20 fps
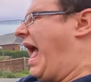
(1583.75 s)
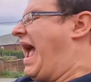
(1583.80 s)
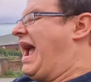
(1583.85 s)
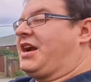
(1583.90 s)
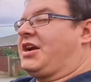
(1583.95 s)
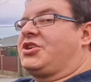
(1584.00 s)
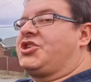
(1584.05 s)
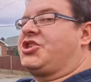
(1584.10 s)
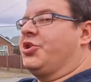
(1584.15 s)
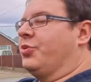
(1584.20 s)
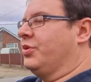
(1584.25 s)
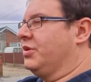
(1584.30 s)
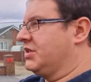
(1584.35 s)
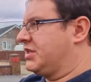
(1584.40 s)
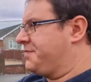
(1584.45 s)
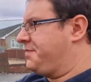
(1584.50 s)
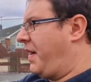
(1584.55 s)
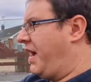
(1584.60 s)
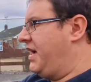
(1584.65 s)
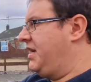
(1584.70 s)
actual
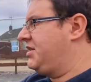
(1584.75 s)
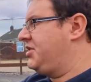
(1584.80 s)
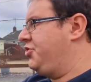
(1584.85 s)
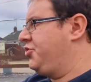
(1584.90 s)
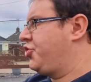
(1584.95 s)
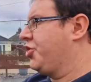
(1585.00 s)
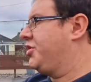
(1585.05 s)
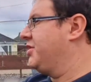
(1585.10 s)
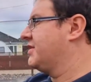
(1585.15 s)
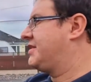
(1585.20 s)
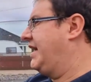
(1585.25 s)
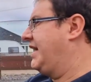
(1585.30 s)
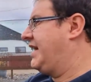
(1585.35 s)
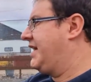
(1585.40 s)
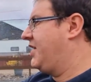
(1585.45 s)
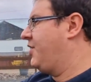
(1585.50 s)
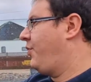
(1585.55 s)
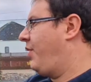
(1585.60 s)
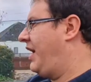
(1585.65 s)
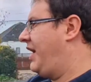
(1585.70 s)
space, you couldn't take
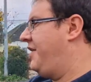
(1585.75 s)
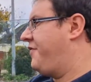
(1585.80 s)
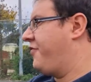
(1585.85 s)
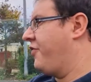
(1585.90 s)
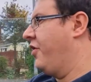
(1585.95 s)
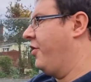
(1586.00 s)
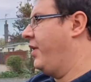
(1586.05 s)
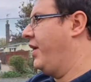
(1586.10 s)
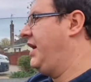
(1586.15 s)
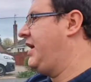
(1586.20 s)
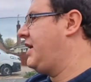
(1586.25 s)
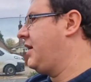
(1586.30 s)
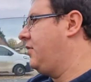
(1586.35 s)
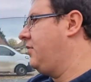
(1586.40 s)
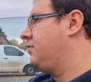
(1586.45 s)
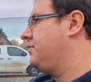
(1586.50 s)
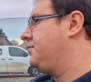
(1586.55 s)
it away for a week.